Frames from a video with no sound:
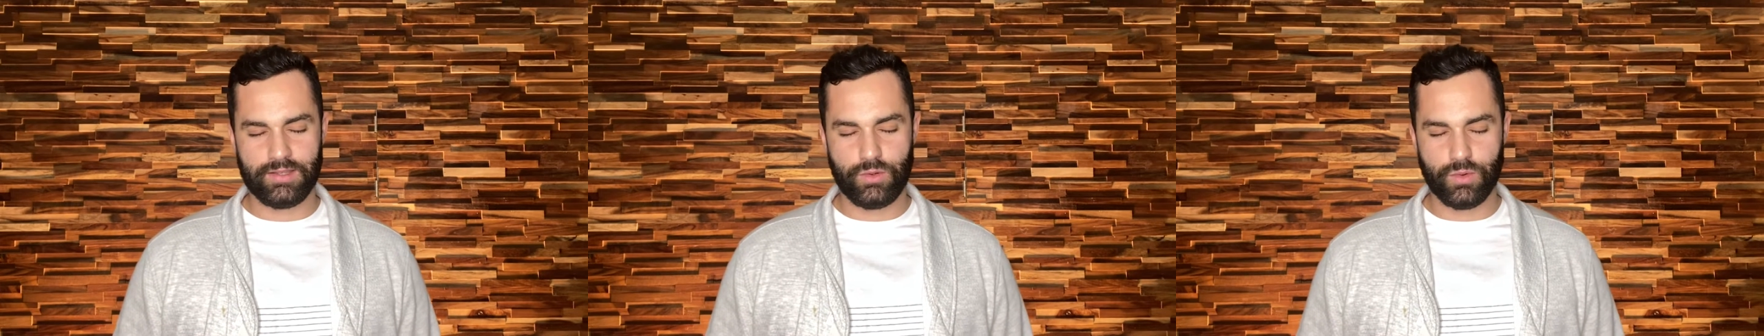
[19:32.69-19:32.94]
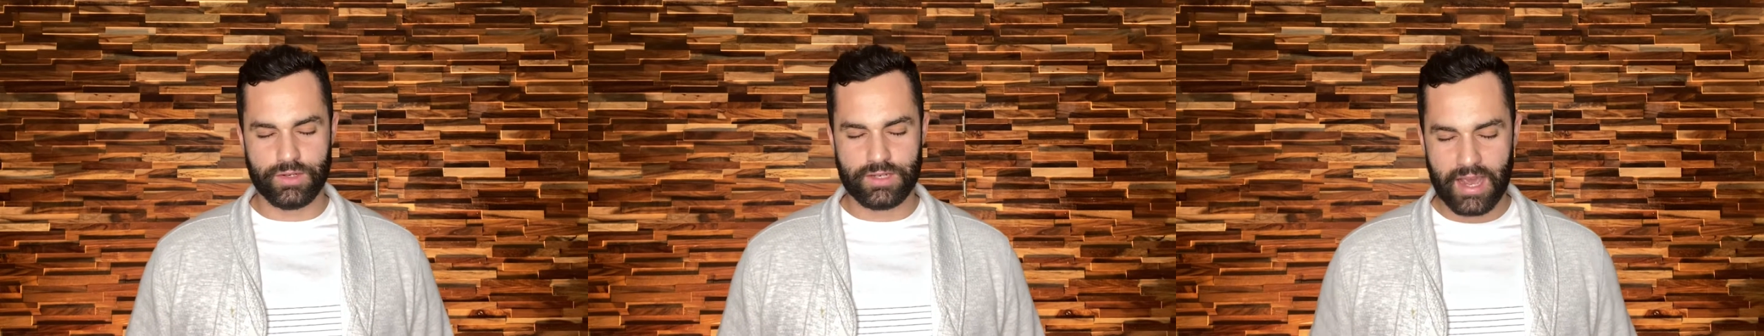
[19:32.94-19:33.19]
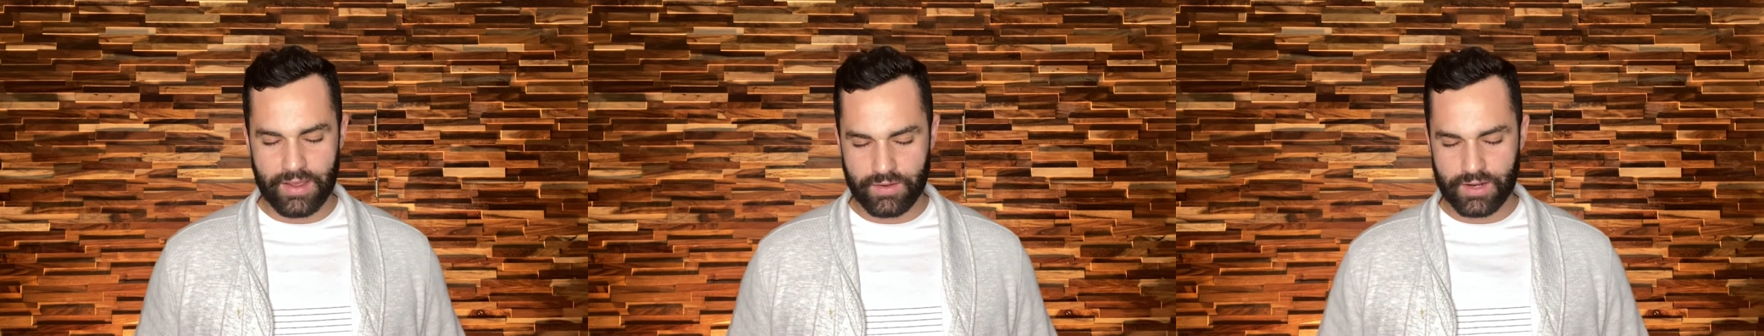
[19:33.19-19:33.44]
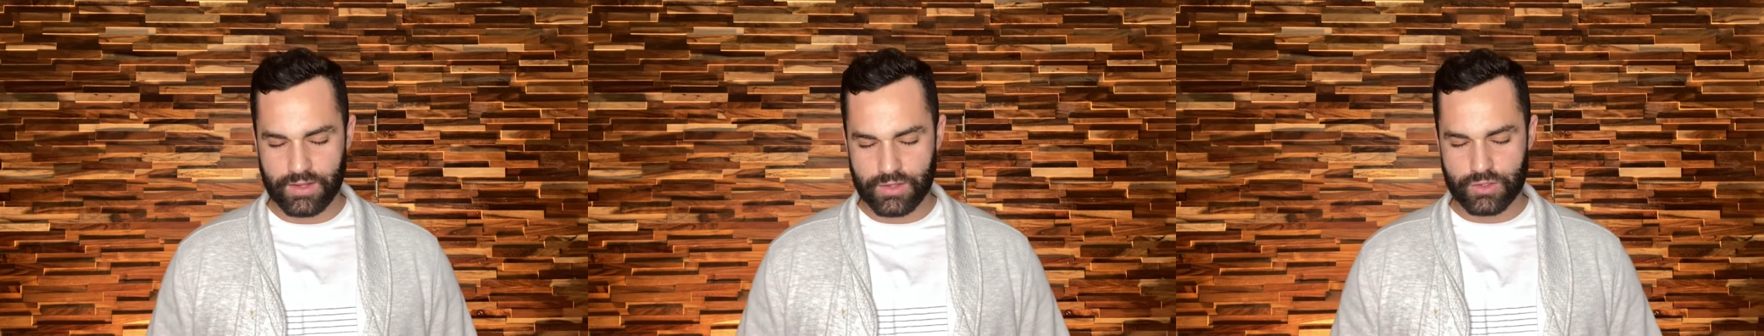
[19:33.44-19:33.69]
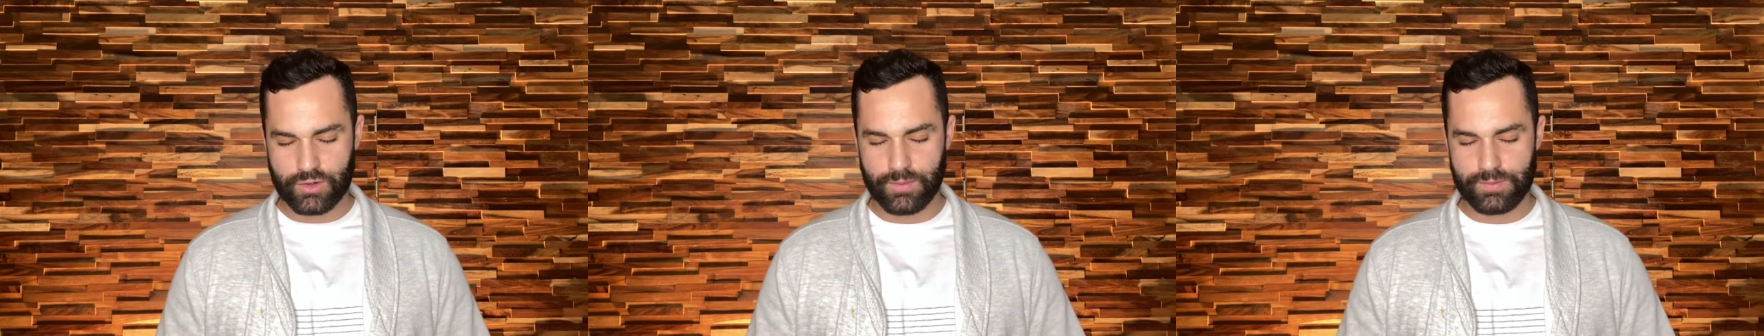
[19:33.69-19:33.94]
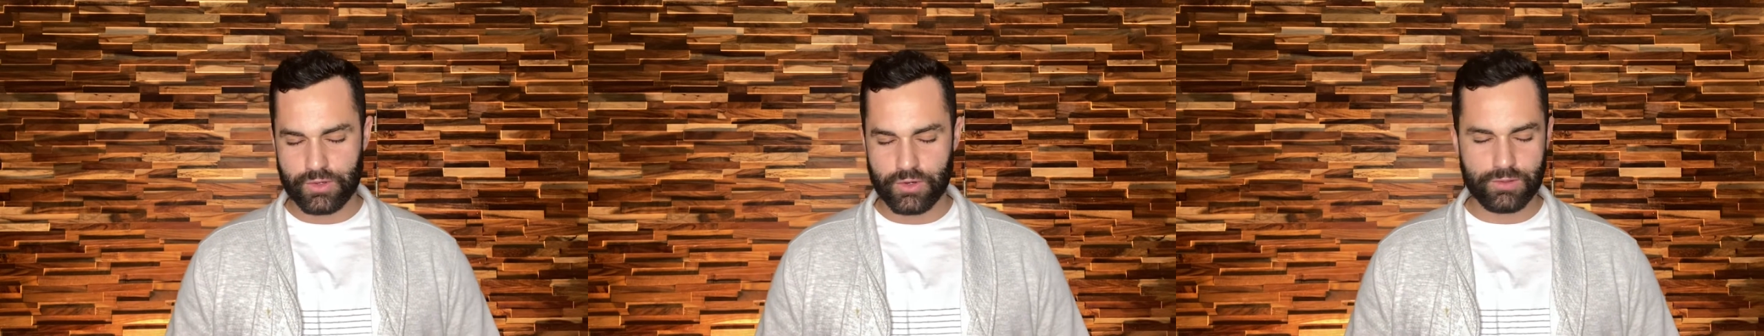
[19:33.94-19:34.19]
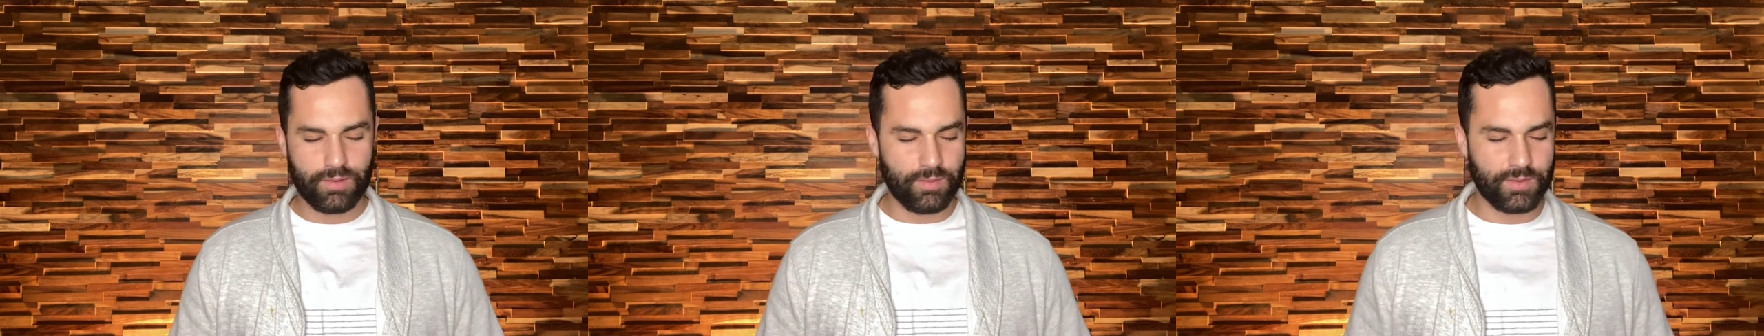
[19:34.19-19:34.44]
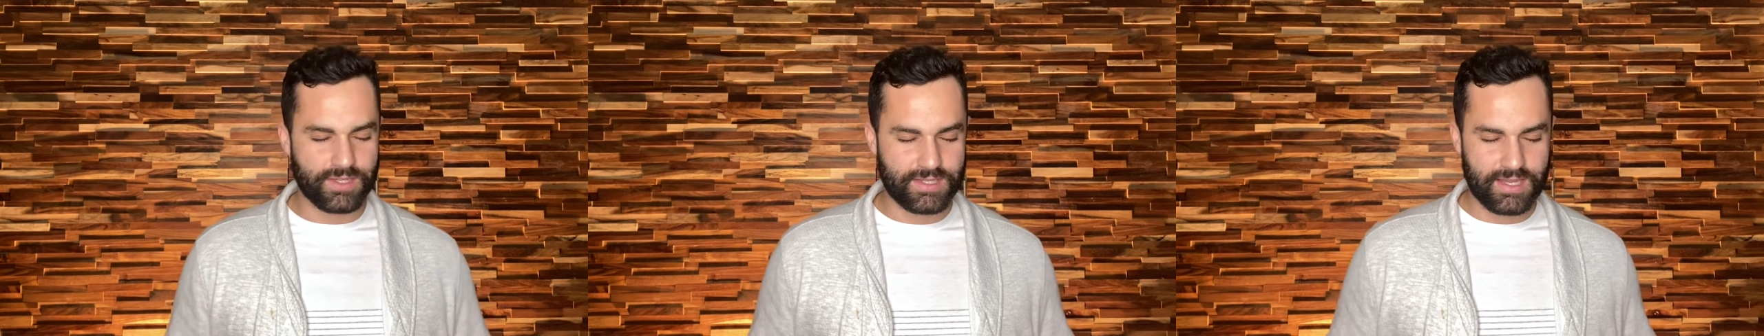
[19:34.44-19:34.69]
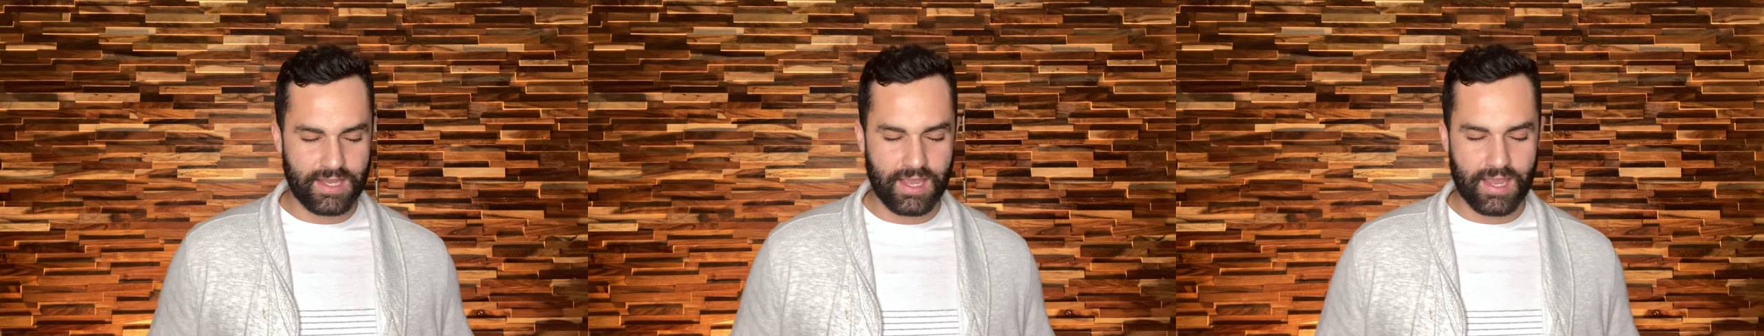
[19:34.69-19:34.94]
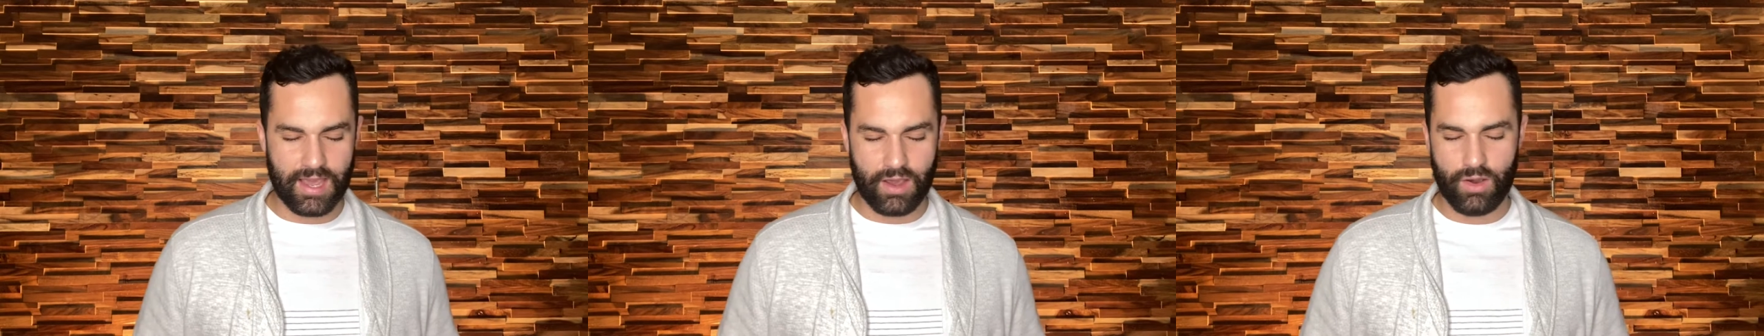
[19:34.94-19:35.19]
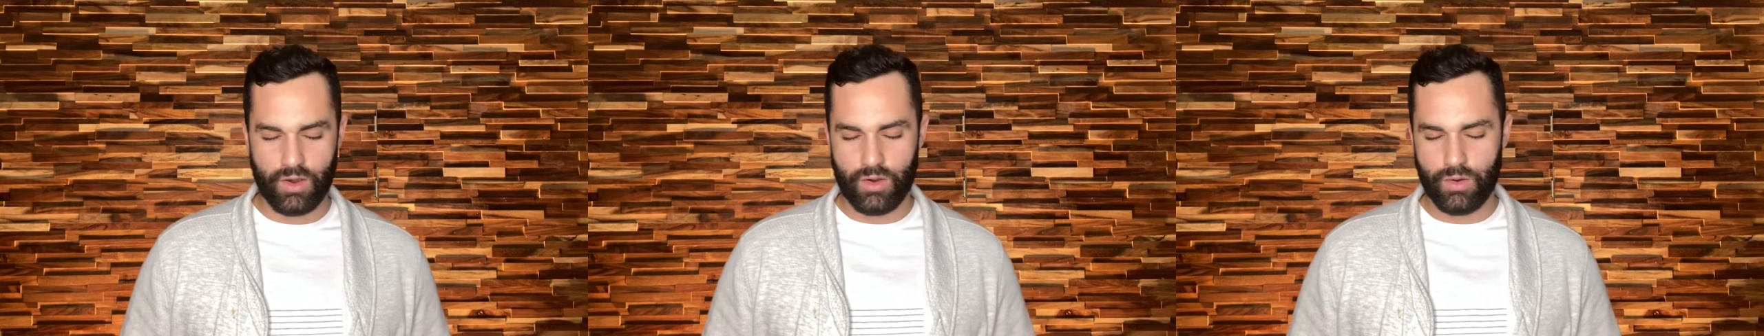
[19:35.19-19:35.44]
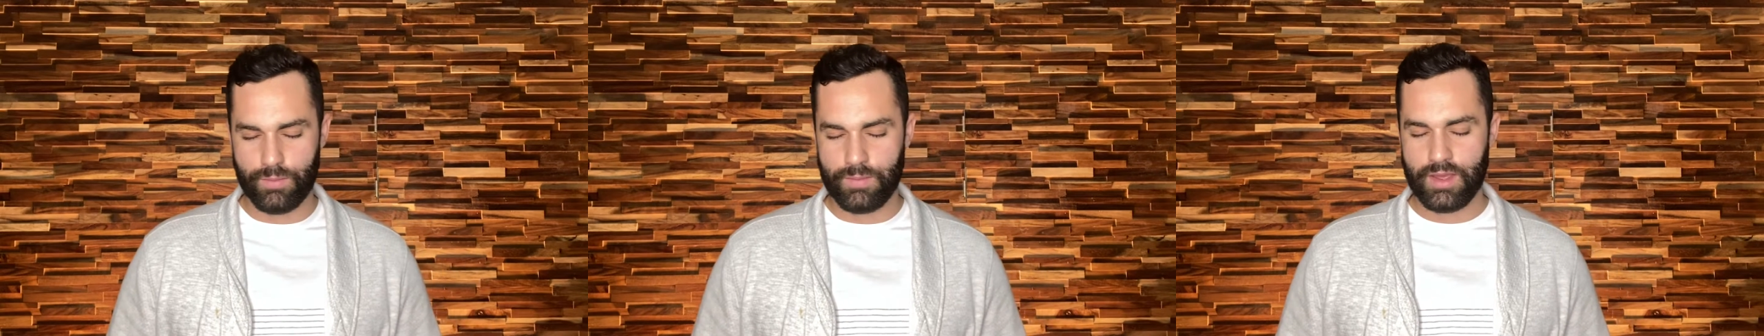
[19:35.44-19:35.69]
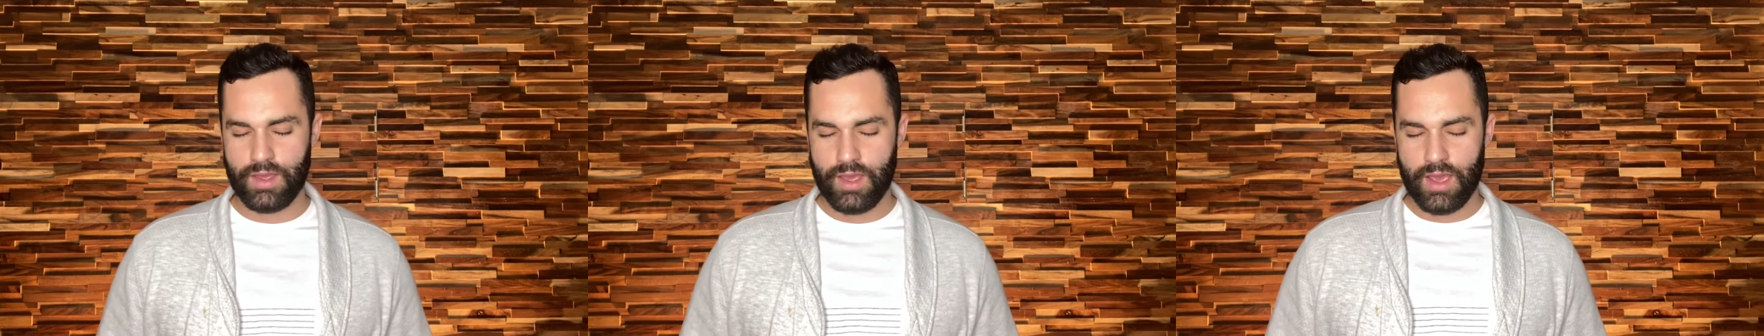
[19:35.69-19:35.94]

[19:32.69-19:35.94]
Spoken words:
who are diving into the scriptures, maybe singing at home,